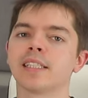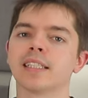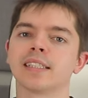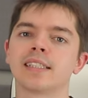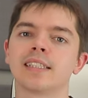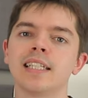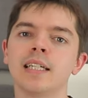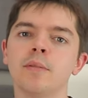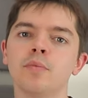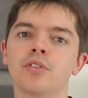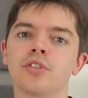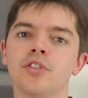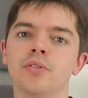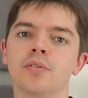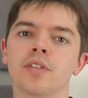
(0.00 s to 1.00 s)
it
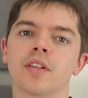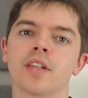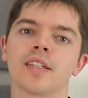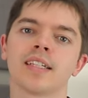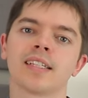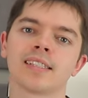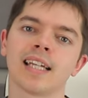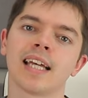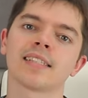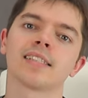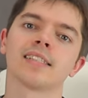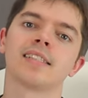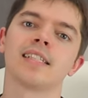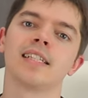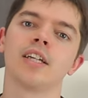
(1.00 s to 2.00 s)
seems due to the
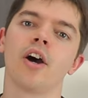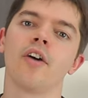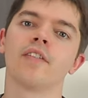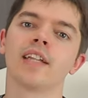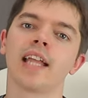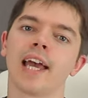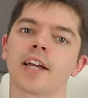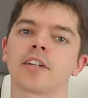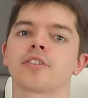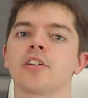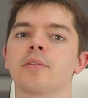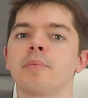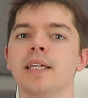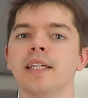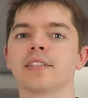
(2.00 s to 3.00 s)
necessity of an
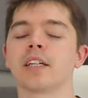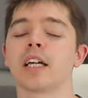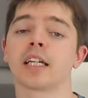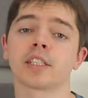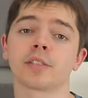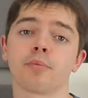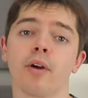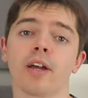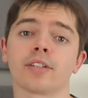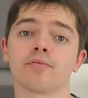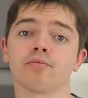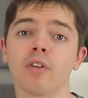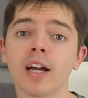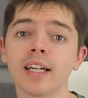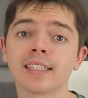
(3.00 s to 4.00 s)
extra PCI Express
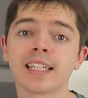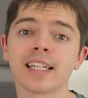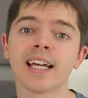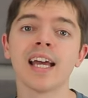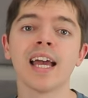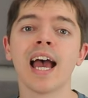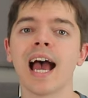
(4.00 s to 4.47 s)
riser,